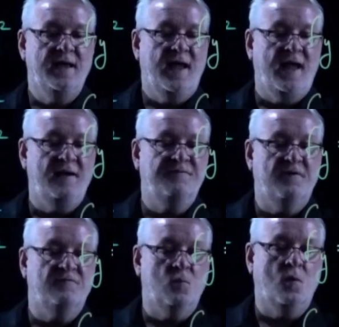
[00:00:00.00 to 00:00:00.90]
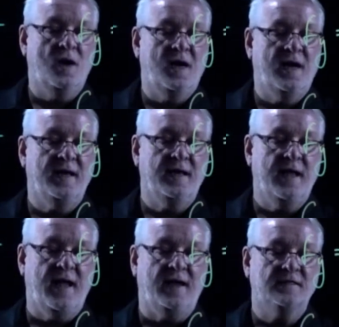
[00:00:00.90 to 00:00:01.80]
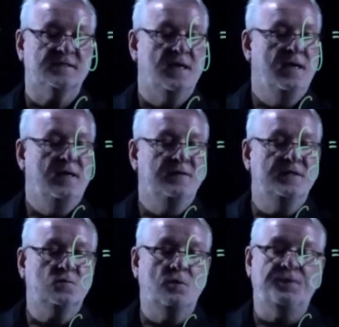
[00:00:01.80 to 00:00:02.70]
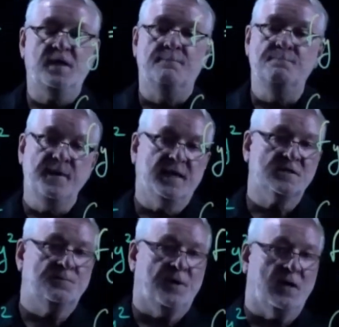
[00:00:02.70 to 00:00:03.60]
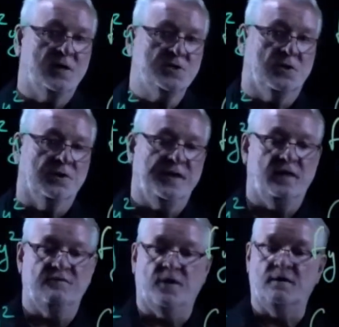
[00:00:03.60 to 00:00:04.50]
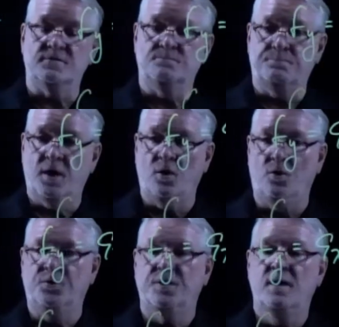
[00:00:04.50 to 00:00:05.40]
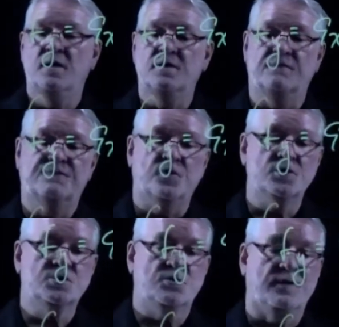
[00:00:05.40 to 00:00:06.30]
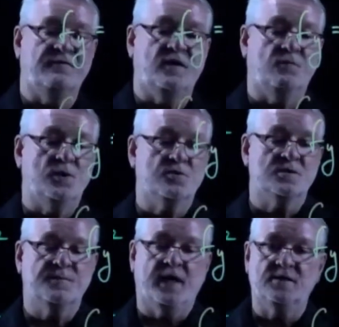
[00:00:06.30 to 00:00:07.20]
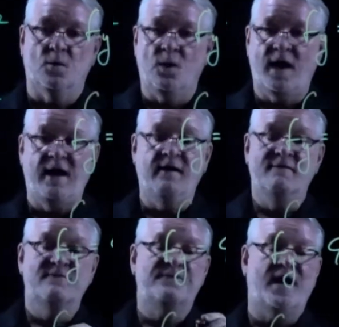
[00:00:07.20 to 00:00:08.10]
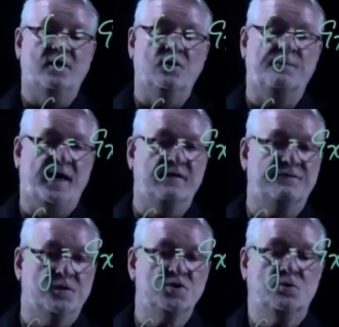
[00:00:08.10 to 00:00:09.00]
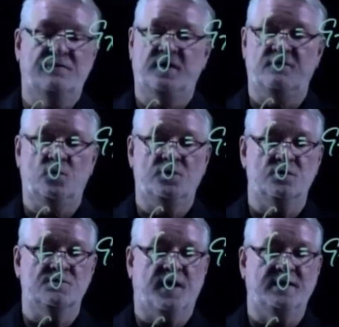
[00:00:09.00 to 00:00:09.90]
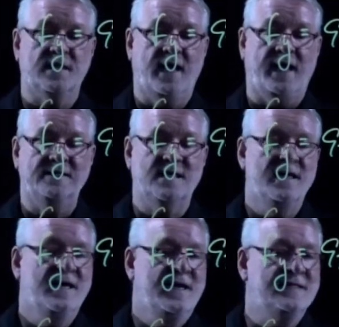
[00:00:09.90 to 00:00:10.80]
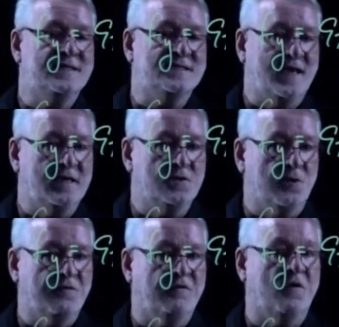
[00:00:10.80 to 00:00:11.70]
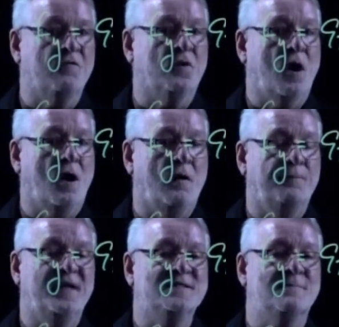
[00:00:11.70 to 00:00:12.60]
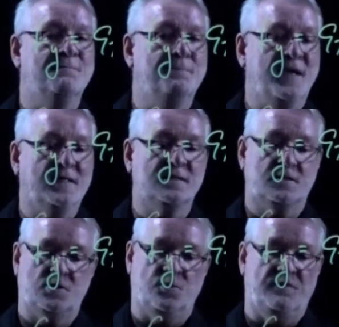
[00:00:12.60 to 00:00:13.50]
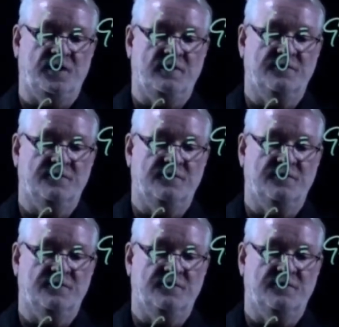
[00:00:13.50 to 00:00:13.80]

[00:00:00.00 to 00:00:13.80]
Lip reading: f of yx. This will be a mixed partial that involves both the first derivative with respect to y followed by the first derivative with respect to x. It's a second derivative overall, but it's a mixed derivative.